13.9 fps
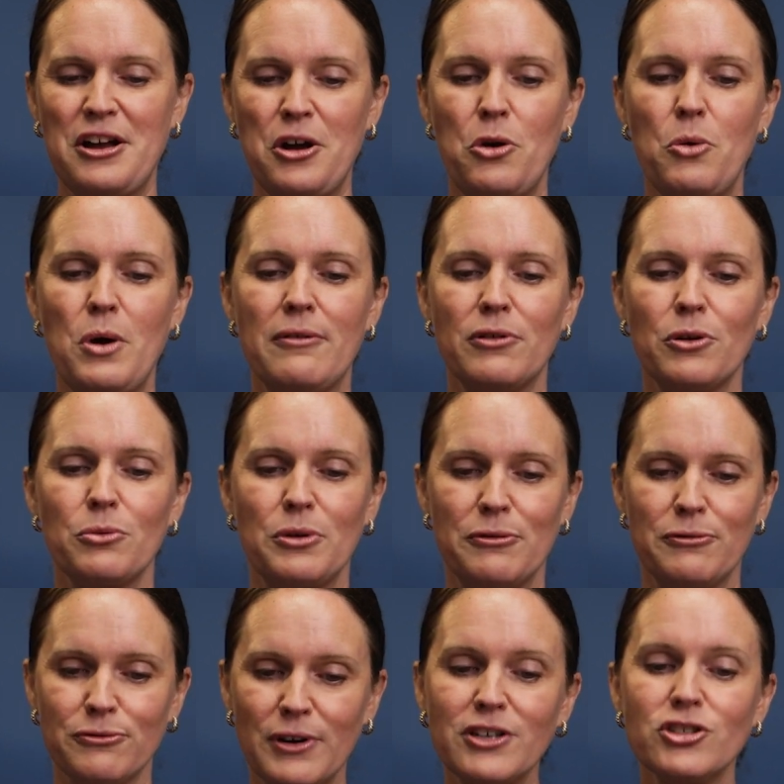Whoever
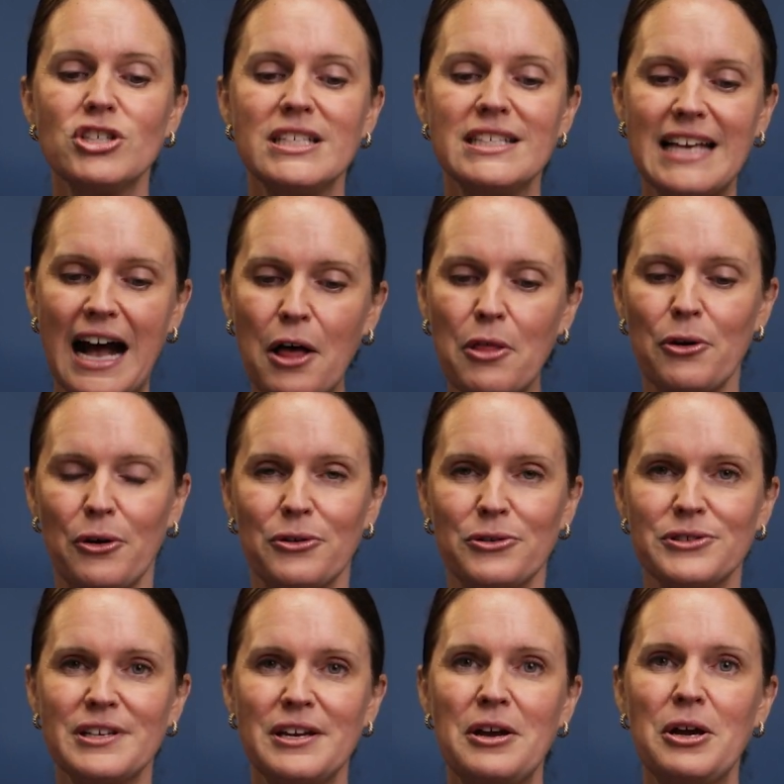refreshes
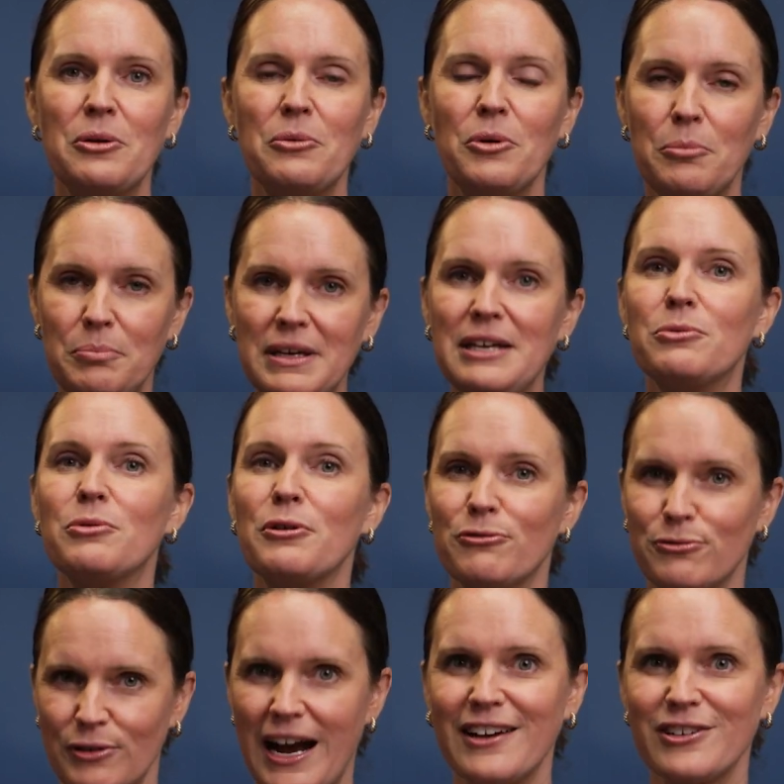others will be
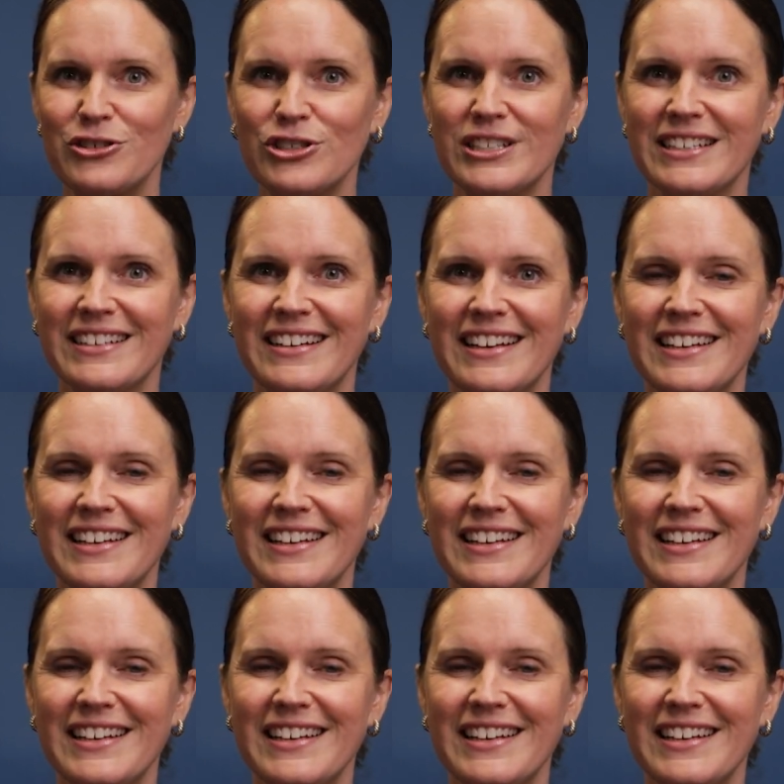refreshed.